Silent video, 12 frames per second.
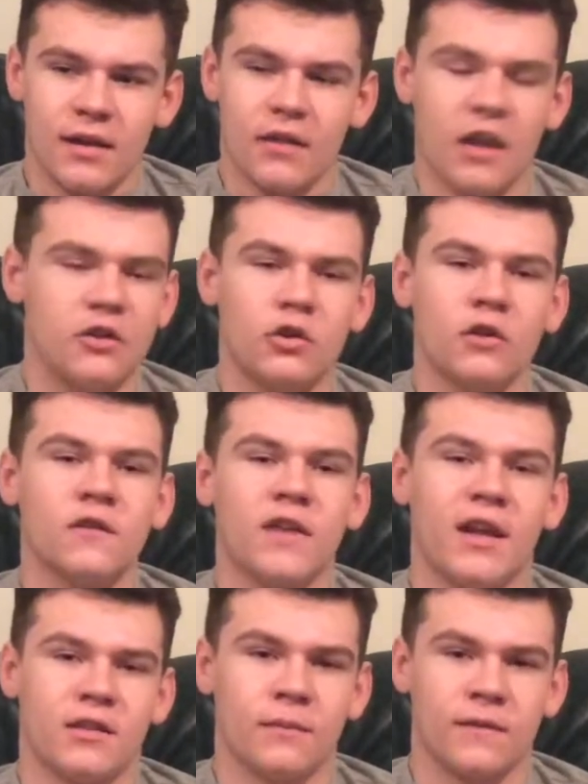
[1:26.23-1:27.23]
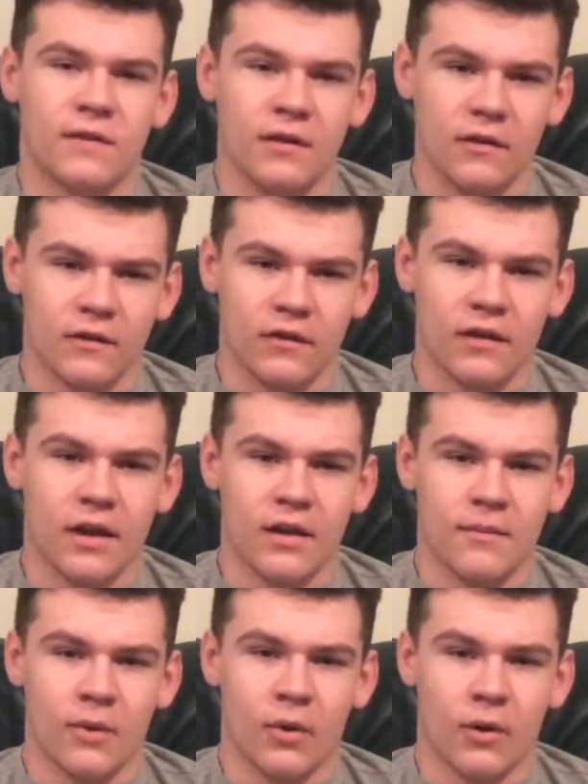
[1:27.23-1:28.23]
that you couldn't take them seriously
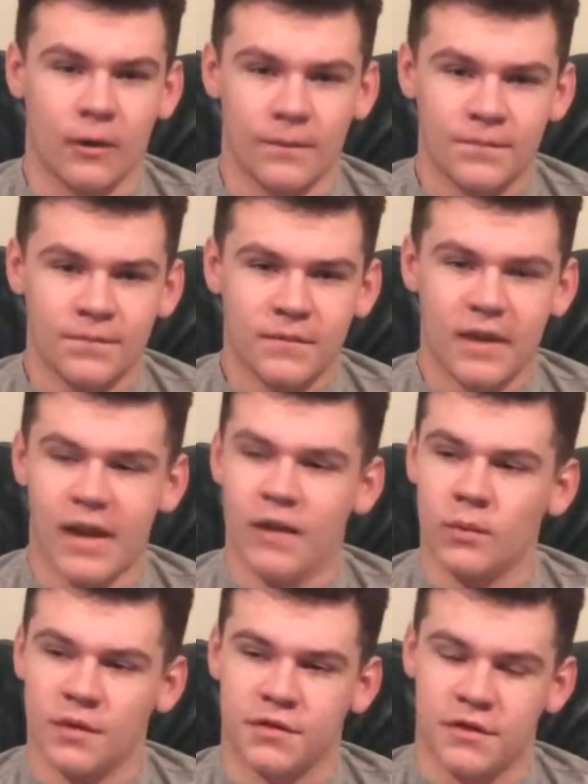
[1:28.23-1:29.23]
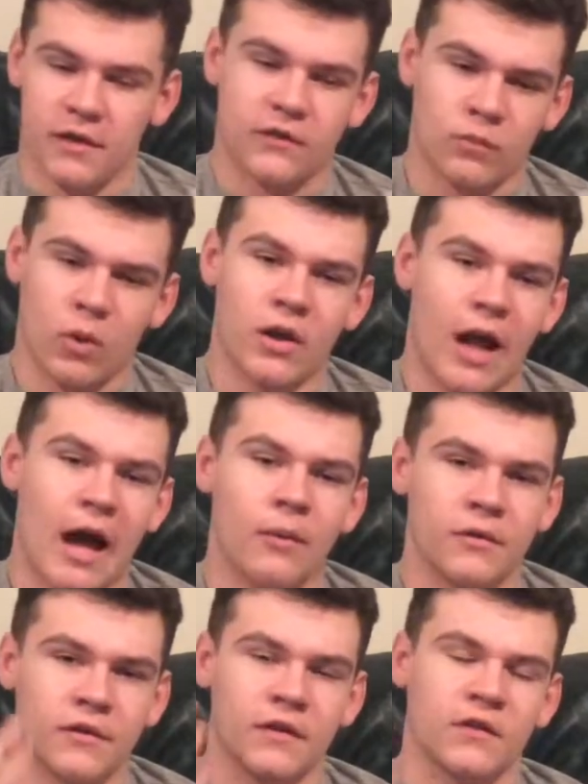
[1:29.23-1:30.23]
anymore. And with this one, I
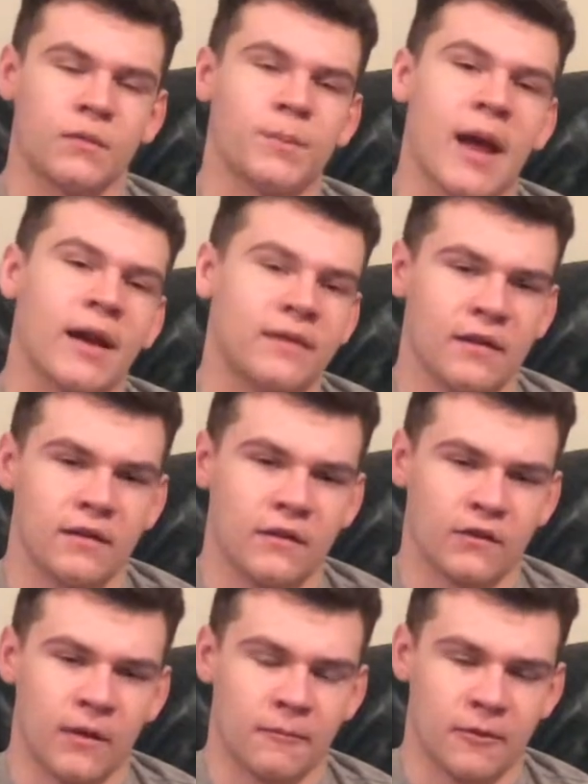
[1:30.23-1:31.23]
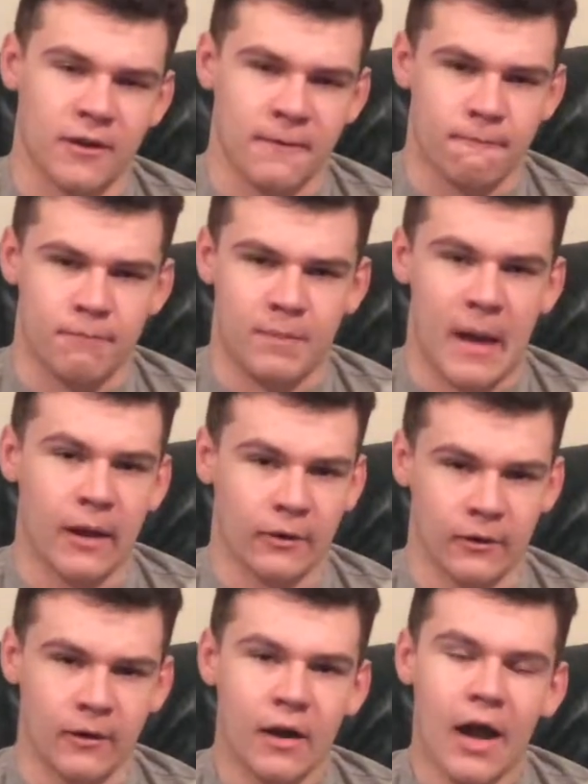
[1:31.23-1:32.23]
was expecting something
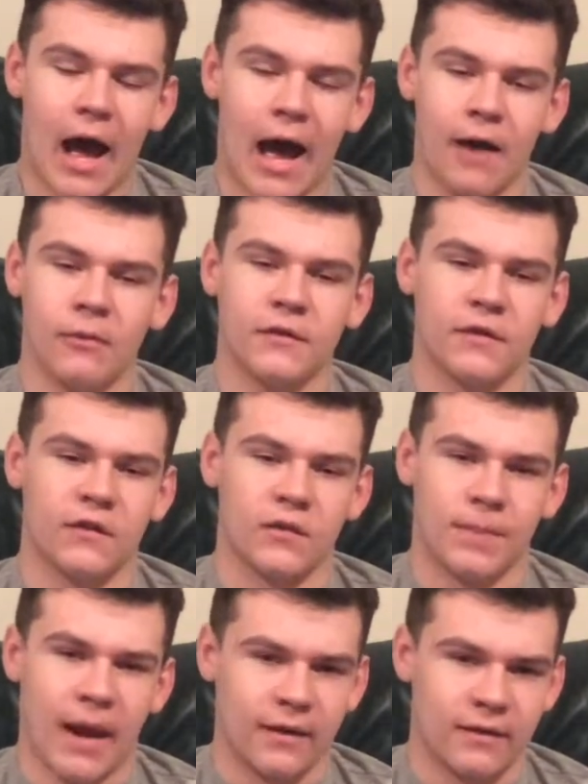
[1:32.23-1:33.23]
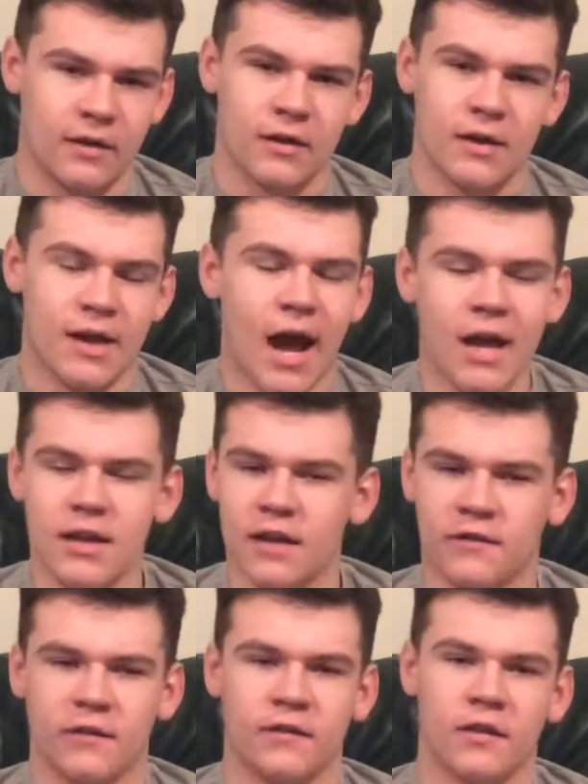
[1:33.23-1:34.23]
better. I was expecting not
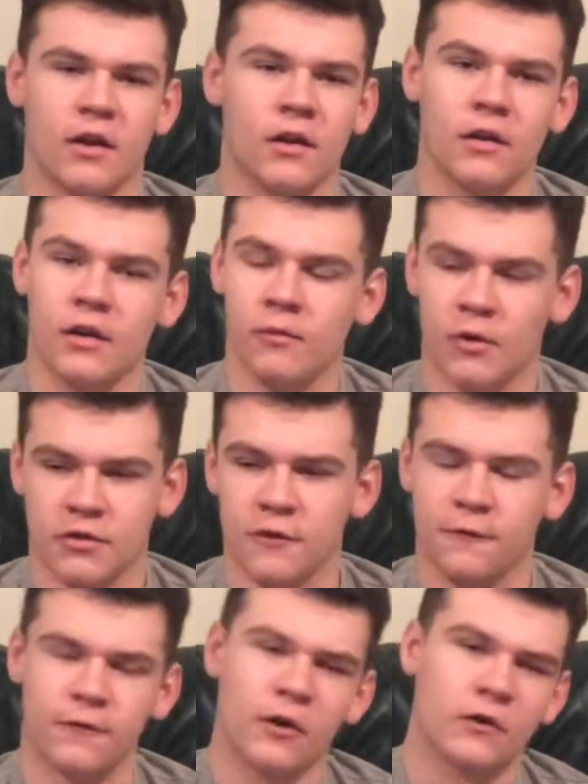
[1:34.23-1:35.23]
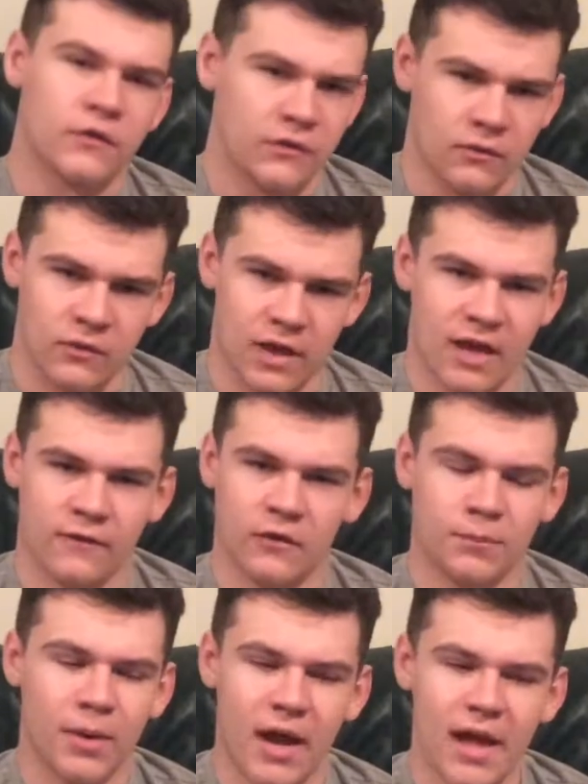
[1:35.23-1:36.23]
necessarily what the first 2 gave
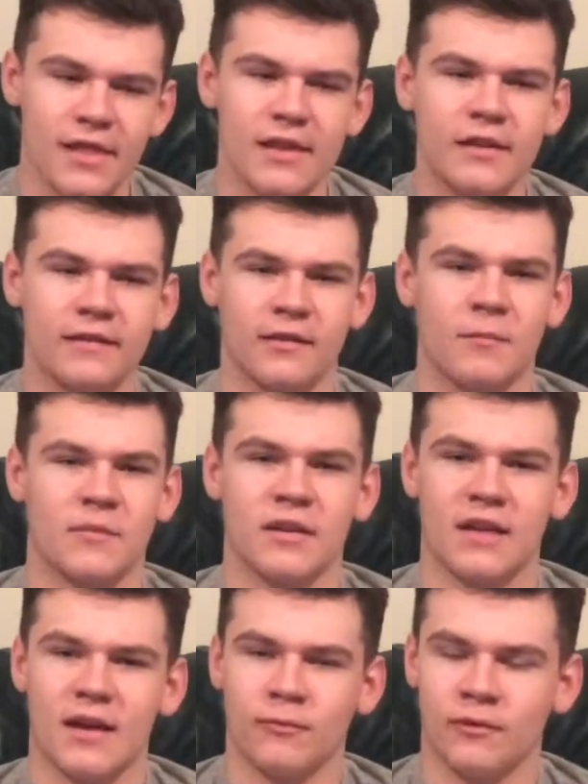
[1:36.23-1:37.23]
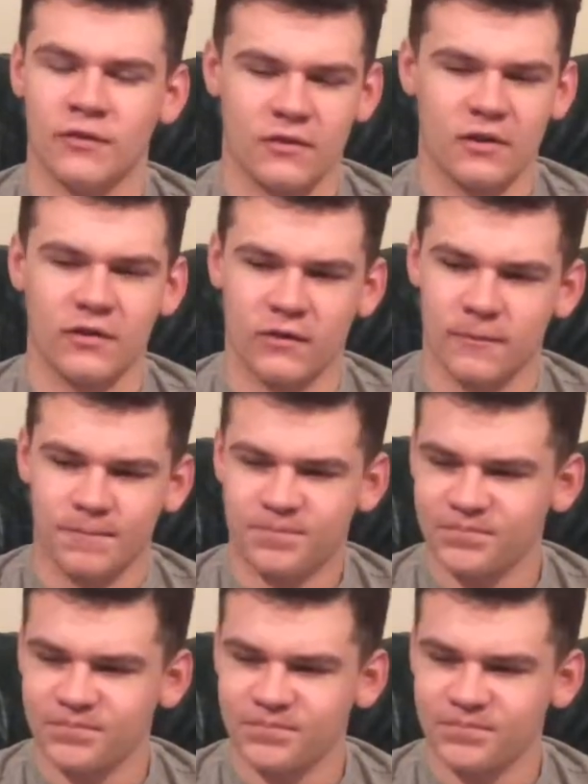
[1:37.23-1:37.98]
us, but at least something that was just